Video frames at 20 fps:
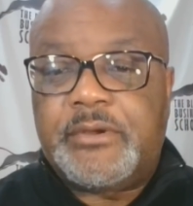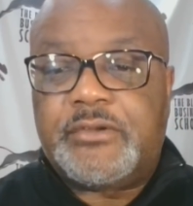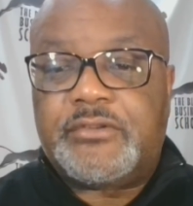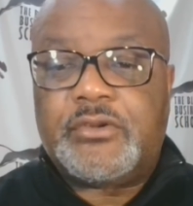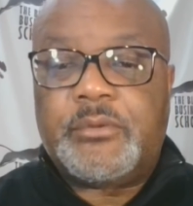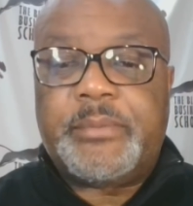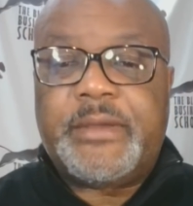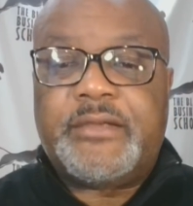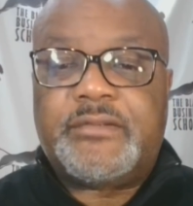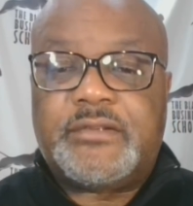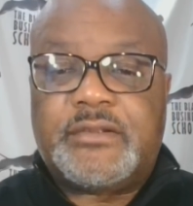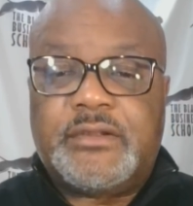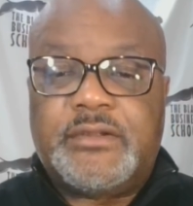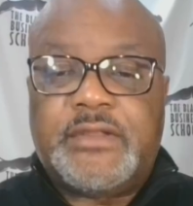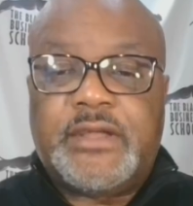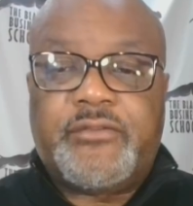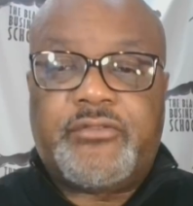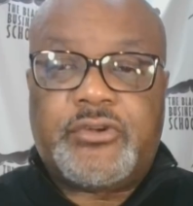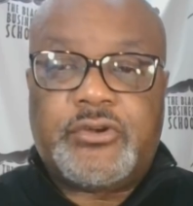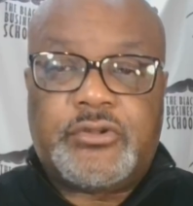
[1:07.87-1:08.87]
So basically,
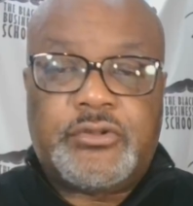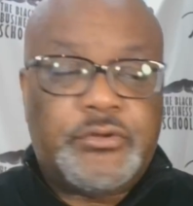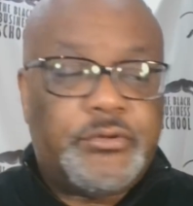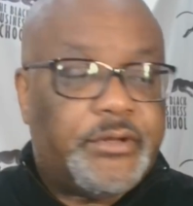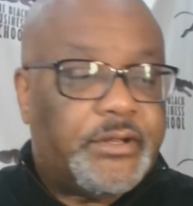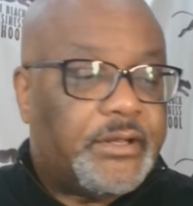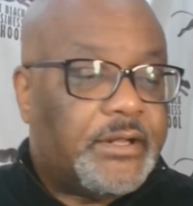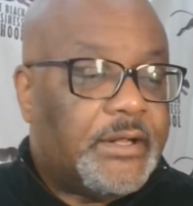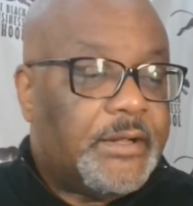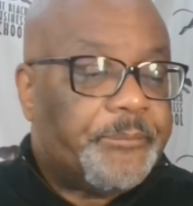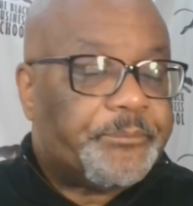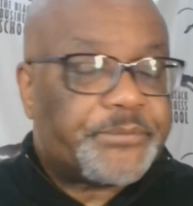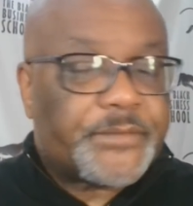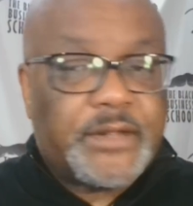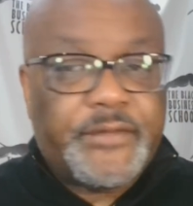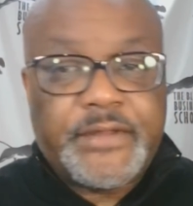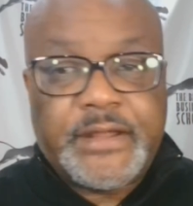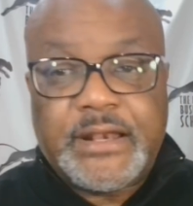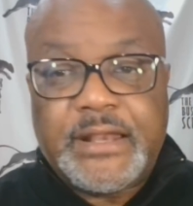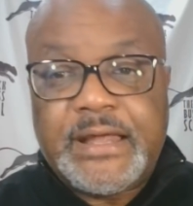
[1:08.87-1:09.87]
they've concluded
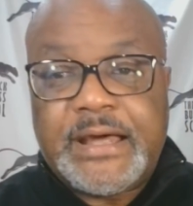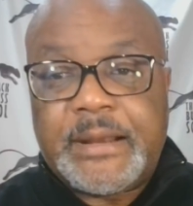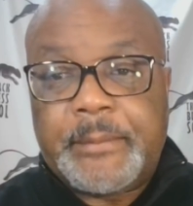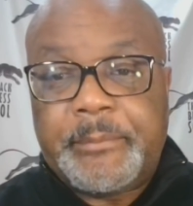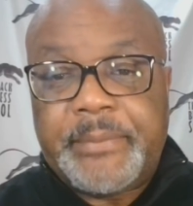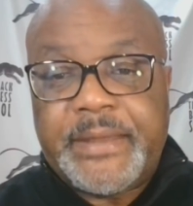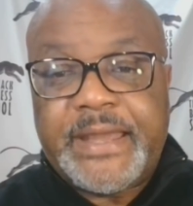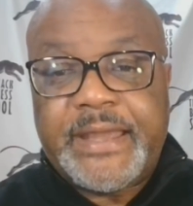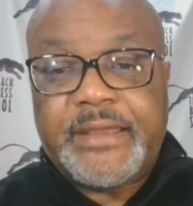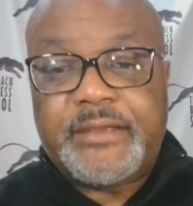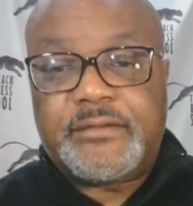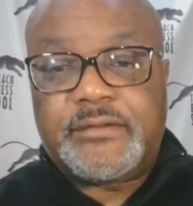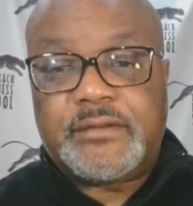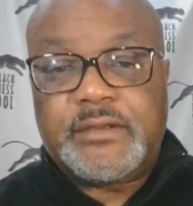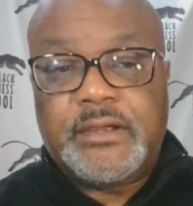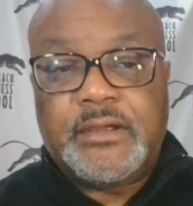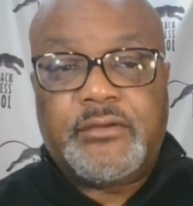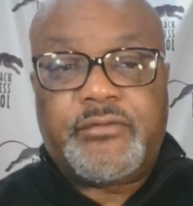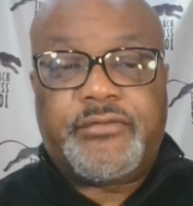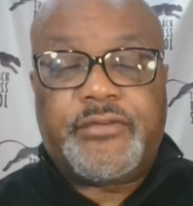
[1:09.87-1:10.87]
that a lot of banks,
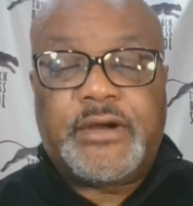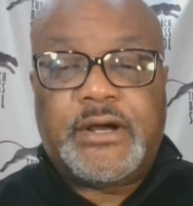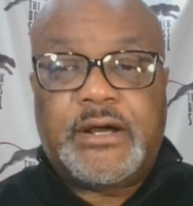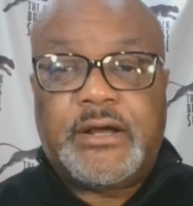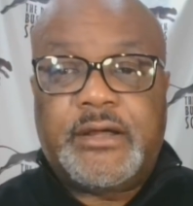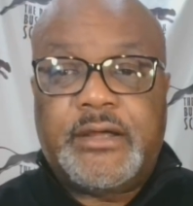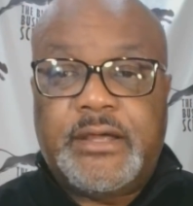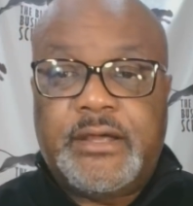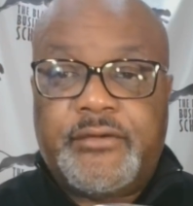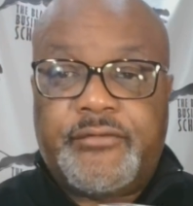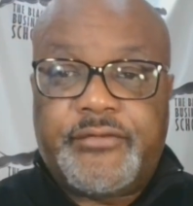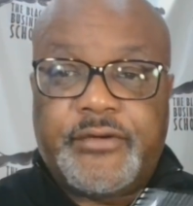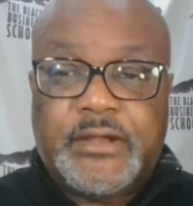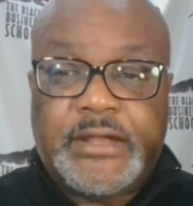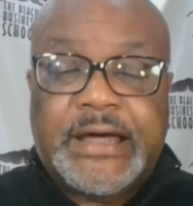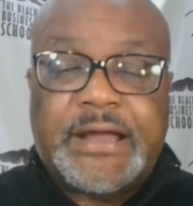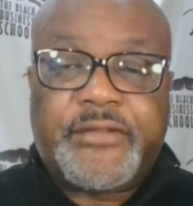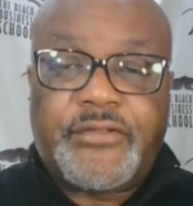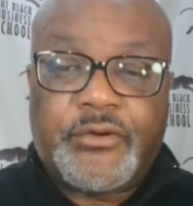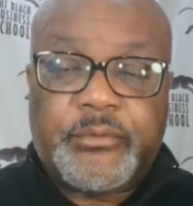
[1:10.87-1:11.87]
if uh, if a
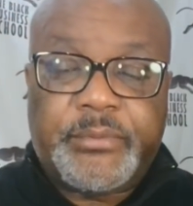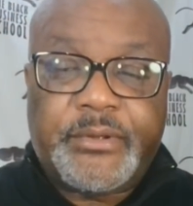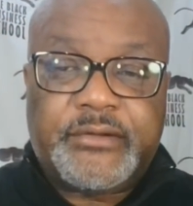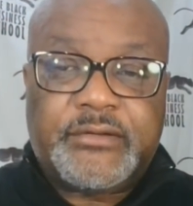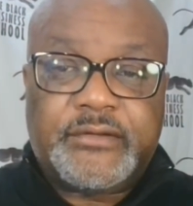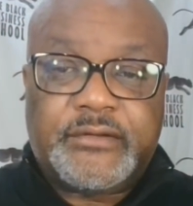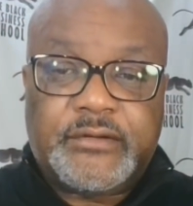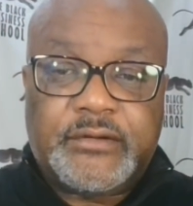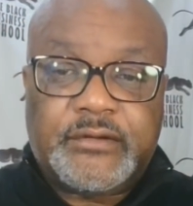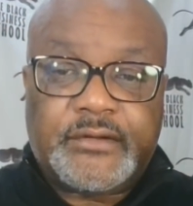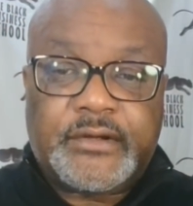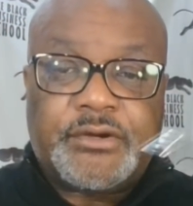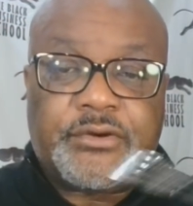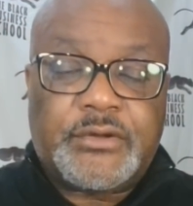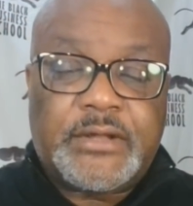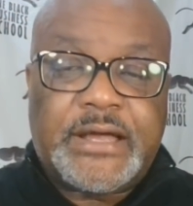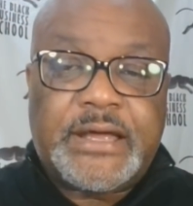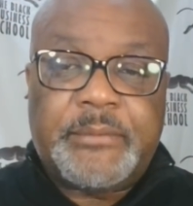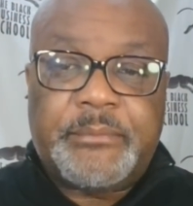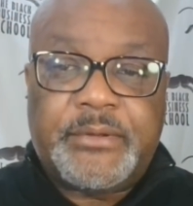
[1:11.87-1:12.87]
lot of their businesses,
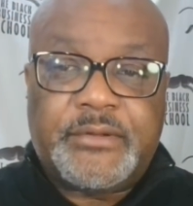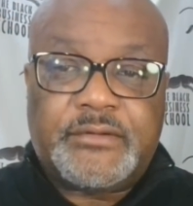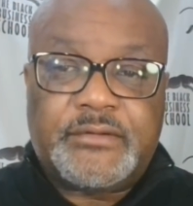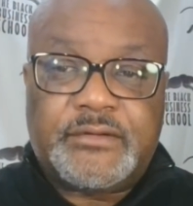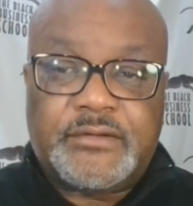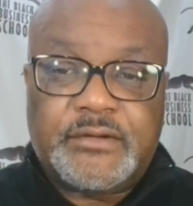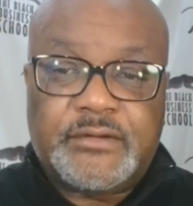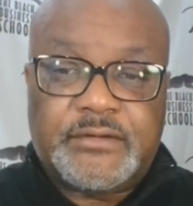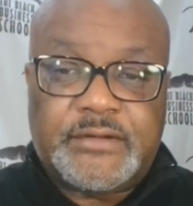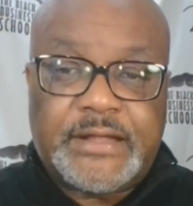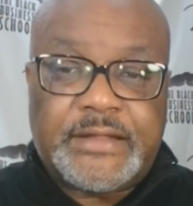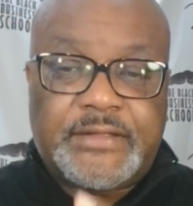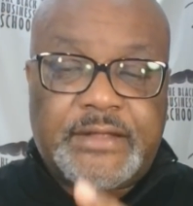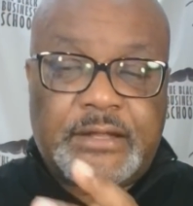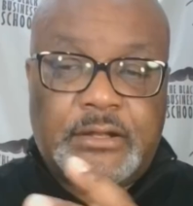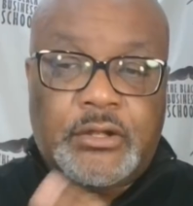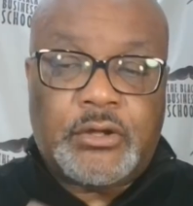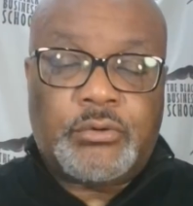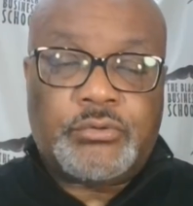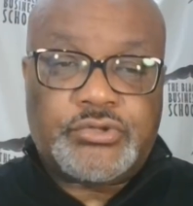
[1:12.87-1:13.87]
underlying businesses that they
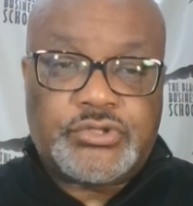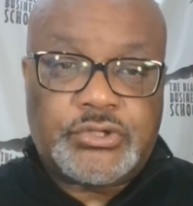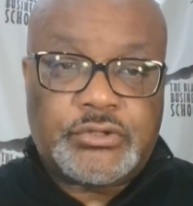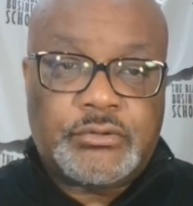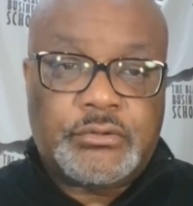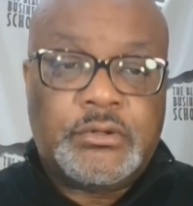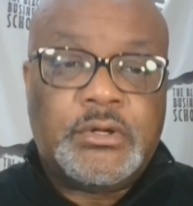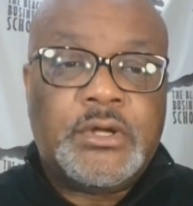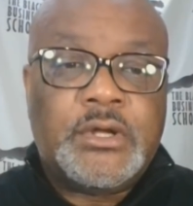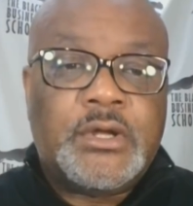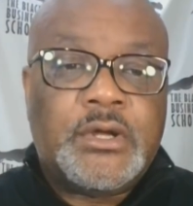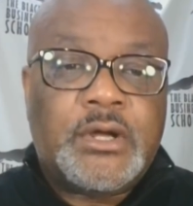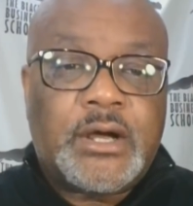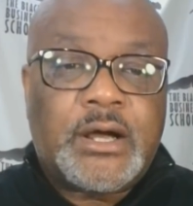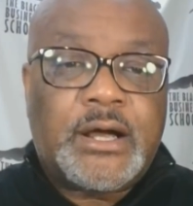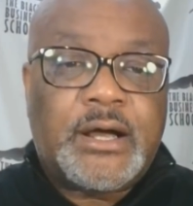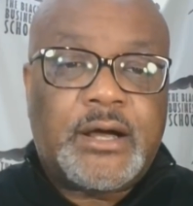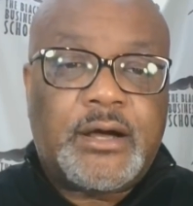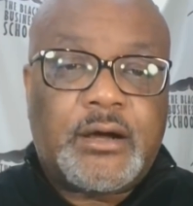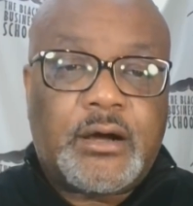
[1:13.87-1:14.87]
loan to,
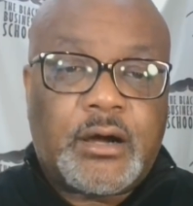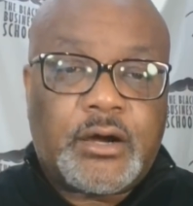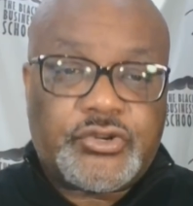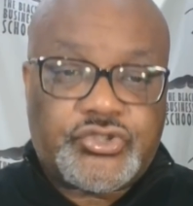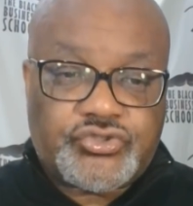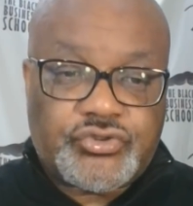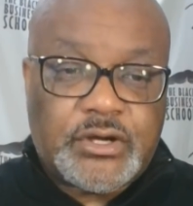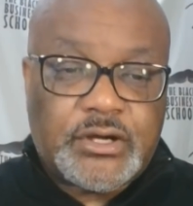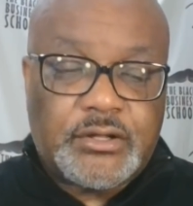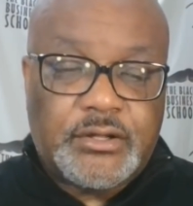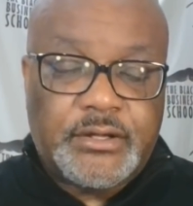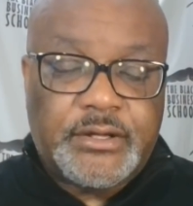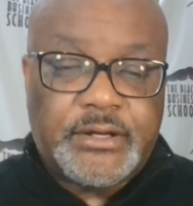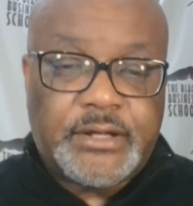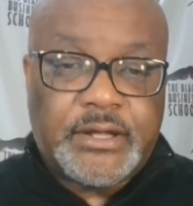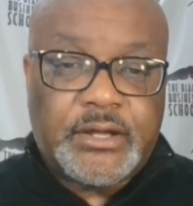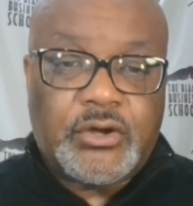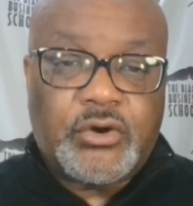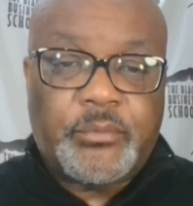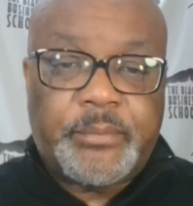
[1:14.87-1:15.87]
uh, are struggling
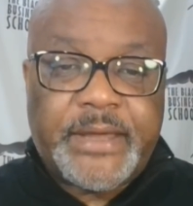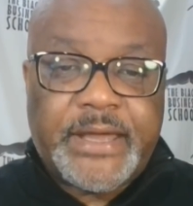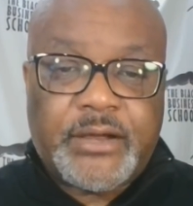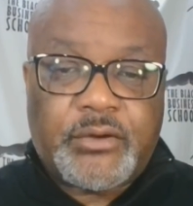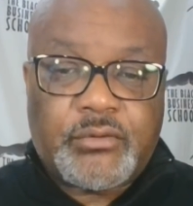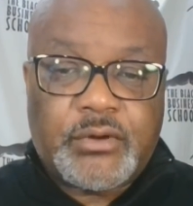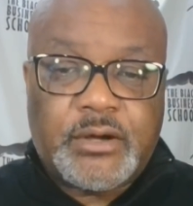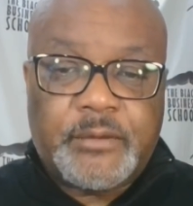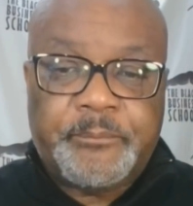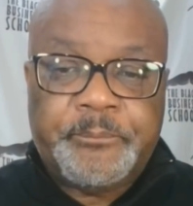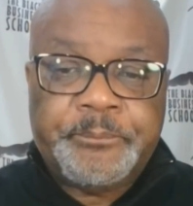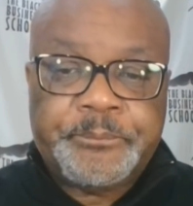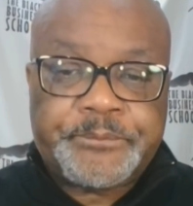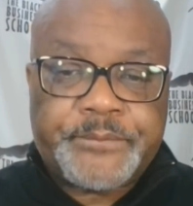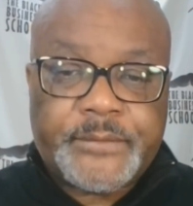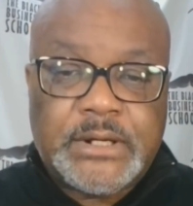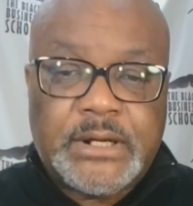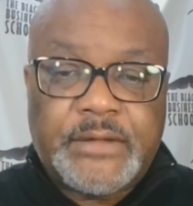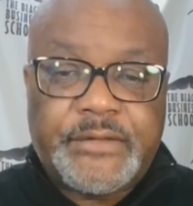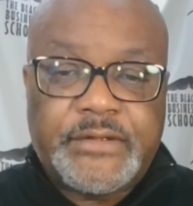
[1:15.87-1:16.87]
and go bankrupt,
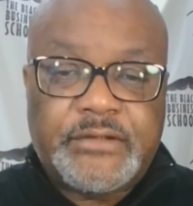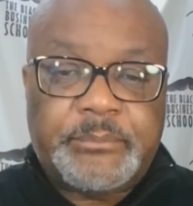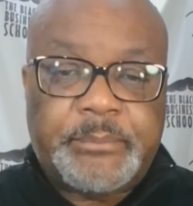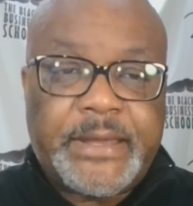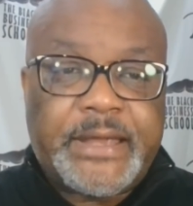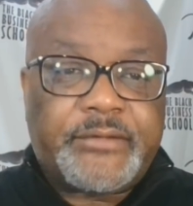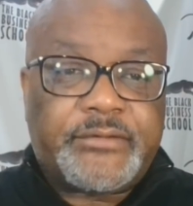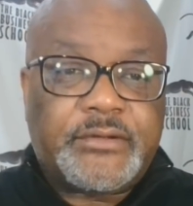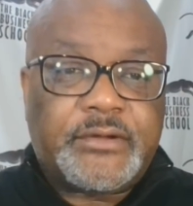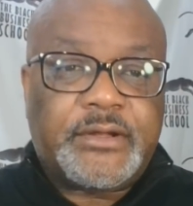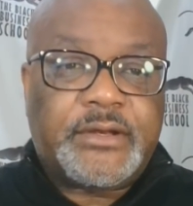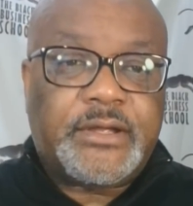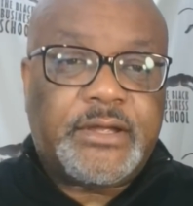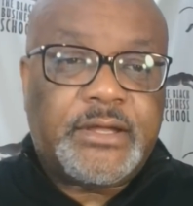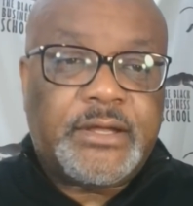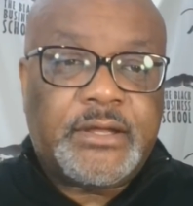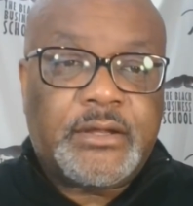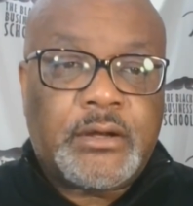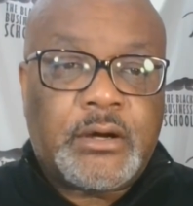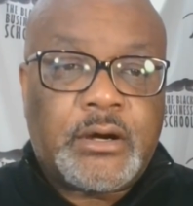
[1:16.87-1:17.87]
uh, these banks are going to get
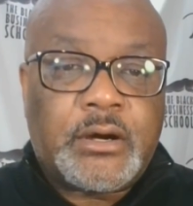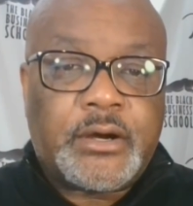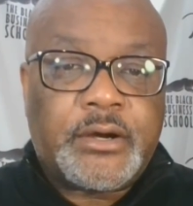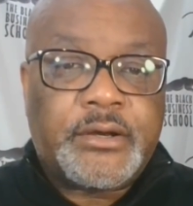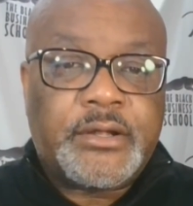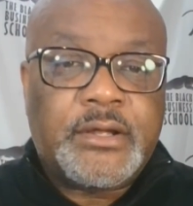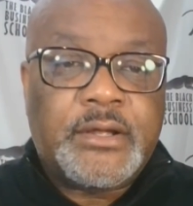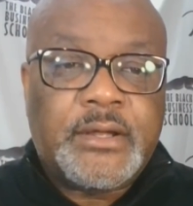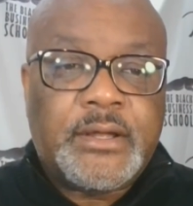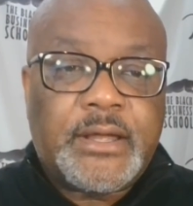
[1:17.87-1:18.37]
hit hard.